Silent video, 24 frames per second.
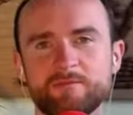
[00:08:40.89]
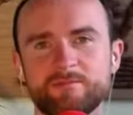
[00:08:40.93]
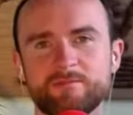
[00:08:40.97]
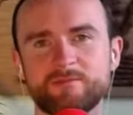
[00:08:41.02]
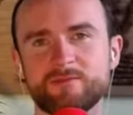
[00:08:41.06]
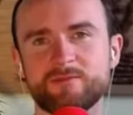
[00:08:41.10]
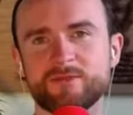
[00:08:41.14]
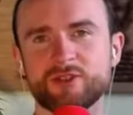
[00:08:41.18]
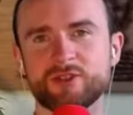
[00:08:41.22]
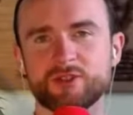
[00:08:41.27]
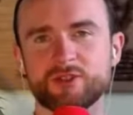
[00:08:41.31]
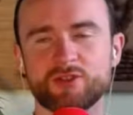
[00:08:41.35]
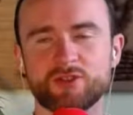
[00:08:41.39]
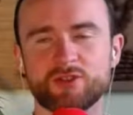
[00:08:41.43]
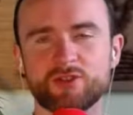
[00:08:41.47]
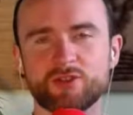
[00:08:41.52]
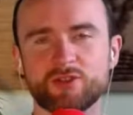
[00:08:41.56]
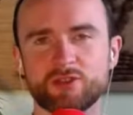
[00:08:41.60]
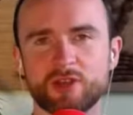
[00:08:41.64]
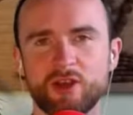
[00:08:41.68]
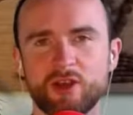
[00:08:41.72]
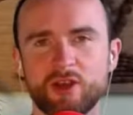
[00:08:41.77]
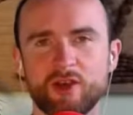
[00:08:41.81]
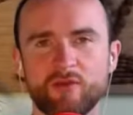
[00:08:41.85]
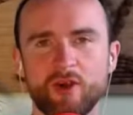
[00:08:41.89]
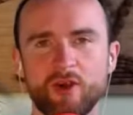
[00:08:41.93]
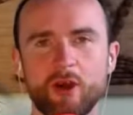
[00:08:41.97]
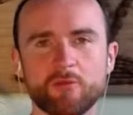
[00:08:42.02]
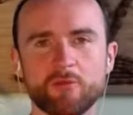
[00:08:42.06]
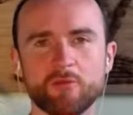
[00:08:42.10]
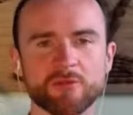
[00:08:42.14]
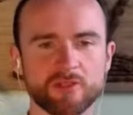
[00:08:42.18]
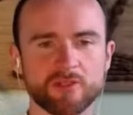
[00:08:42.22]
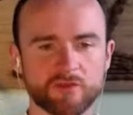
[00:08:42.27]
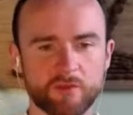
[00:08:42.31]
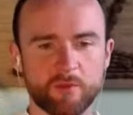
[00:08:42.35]
So tons of
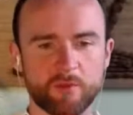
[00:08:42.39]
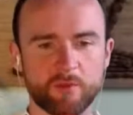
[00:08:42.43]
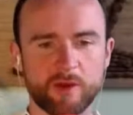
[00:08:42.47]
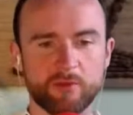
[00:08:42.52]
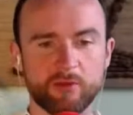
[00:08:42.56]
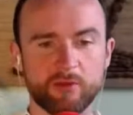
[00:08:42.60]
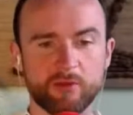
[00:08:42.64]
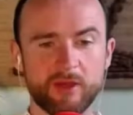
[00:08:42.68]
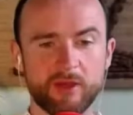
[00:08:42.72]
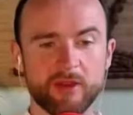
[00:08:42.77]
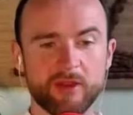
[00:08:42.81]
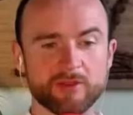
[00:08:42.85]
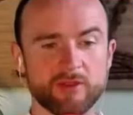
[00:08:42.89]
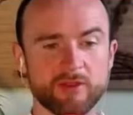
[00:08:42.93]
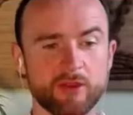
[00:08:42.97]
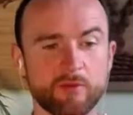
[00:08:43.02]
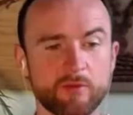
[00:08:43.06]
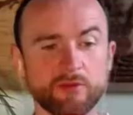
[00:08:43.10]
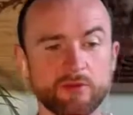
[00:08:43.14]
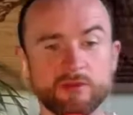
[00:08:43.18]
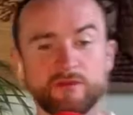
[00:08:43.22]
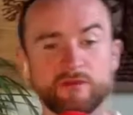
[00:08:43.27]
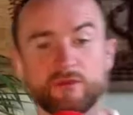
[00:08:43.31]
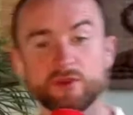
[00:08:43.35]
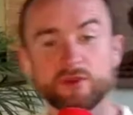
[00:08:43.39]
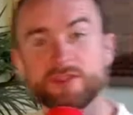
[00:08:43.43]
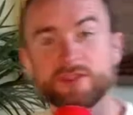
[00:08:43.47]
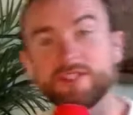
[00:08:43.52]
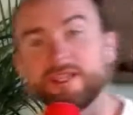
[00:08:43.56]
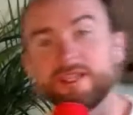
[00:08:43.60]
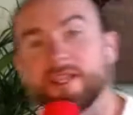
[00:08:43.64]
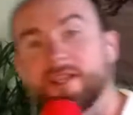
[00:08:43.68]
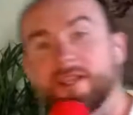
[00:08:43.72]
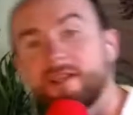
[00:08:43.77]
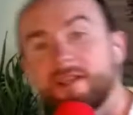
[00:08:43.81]
options for people. There's an option for today,